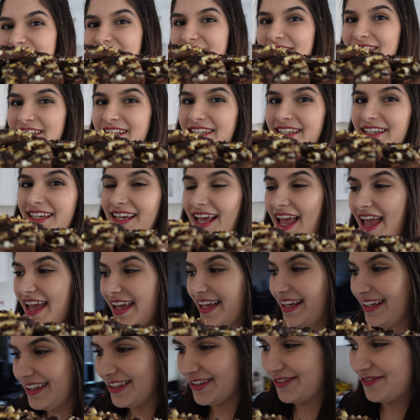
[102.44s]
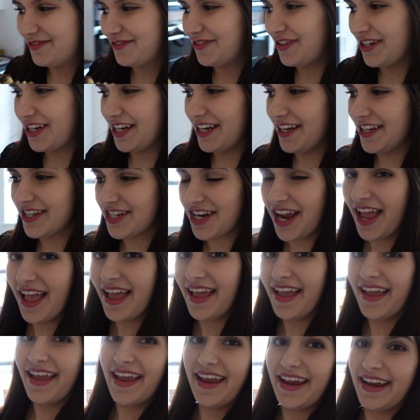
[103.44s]
chilling in the fridge.
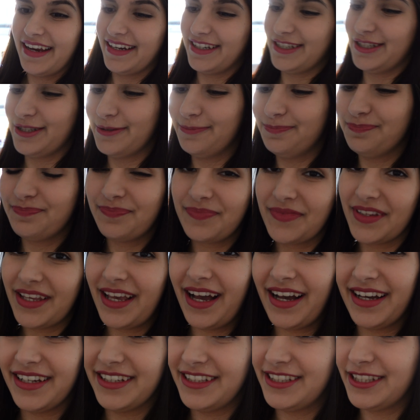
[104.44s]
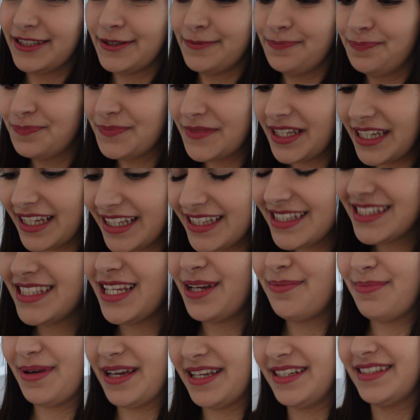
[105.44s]
And guys, it's
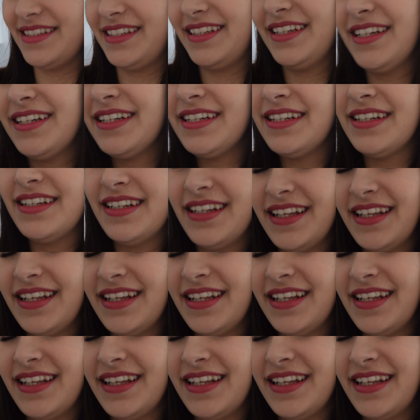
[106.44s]
amazing.